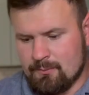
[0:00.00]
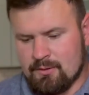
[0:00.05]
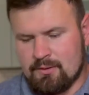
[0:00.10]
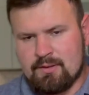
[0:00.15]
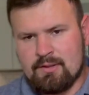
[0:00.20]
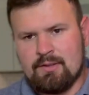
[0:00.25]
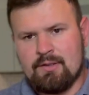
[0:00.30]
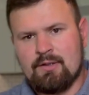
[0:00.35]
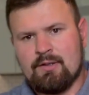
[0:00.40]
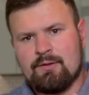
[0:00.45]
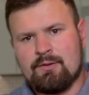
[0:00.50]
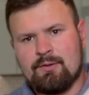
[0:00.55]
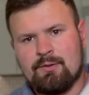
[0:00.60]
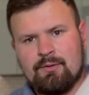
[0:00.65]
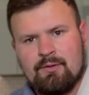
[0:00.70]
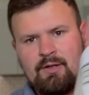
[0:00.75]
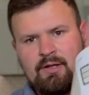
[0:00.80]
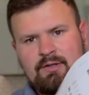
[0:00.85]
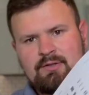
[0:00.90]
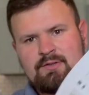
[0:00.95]
looking here at the
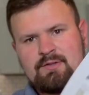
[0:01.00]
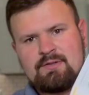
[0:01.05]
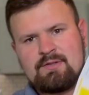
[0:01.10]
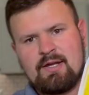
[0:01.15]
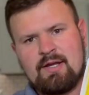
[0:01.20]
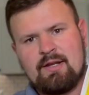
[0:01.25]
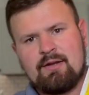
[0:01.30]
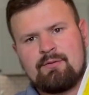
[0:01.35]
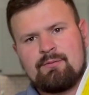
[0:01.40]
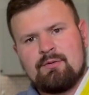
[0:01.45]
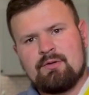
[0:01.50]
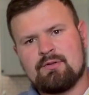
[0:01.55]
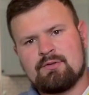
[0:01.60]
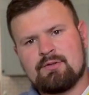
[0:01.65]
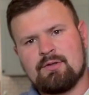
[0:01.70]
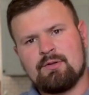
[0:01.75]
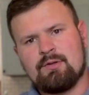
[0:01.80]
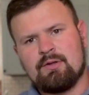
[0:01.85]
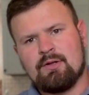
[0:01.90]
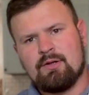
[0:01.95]
directions. I just want to
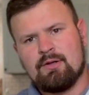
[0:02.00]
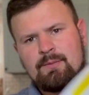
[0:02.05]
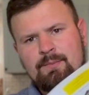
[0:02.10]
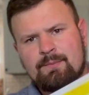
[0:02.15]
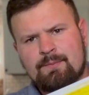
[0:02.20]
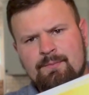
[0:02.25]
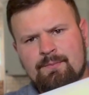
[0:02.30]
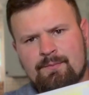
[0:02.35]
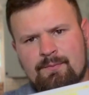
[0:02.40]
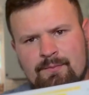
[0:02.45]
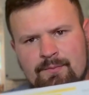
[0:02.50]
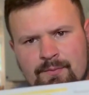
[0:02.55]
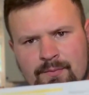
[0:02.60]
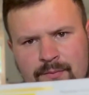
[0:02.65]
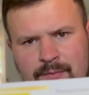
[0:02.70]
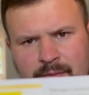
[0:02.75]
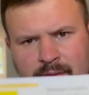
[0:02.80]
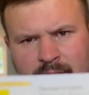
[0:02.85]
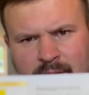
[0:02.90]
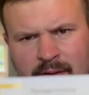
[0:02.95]
show y'all
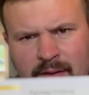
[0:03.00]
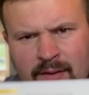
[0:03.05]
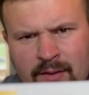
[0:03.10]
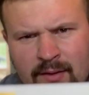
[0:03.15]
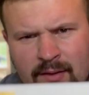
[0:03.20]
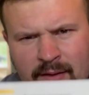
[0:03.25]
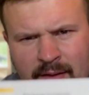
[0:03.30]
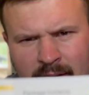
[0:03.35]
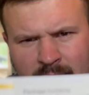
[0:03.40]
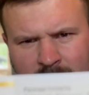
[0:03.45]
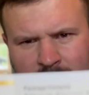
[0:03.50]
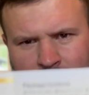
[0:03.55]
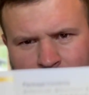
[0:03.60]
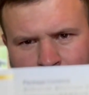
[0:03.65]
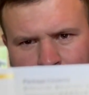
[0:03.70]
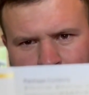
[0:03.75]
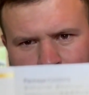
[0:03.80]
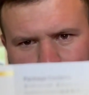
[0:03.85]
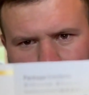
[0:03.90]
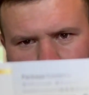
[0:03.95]

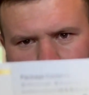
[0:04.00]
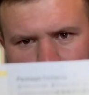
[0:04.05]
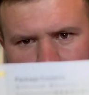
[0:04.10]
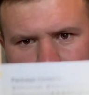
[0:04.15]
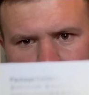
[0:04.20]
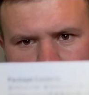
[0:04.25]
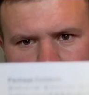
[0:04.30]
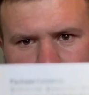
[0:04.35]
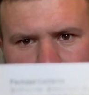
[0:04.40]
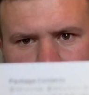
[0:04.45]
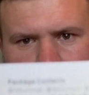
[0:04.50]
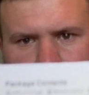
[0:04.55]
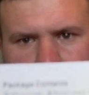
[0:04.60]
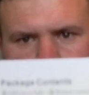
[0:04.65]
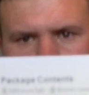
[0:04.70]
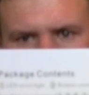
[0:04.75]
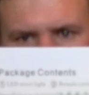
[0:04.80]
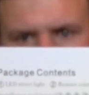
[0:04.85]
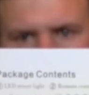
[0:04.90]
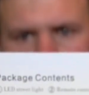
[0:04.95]
how,
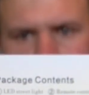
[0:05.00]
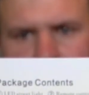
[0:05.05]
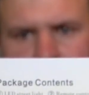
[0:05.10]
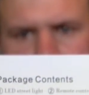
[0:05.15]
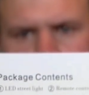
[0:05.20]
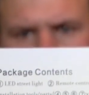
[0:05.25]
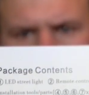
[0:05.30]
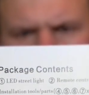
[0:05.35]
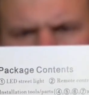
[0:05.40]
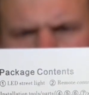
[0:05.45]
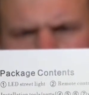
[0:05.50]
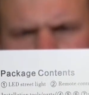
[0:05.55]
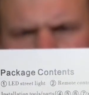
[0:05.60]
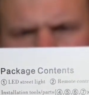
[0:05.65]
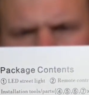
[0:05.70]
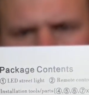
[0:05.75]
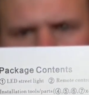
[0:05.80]
if I can get that to focus,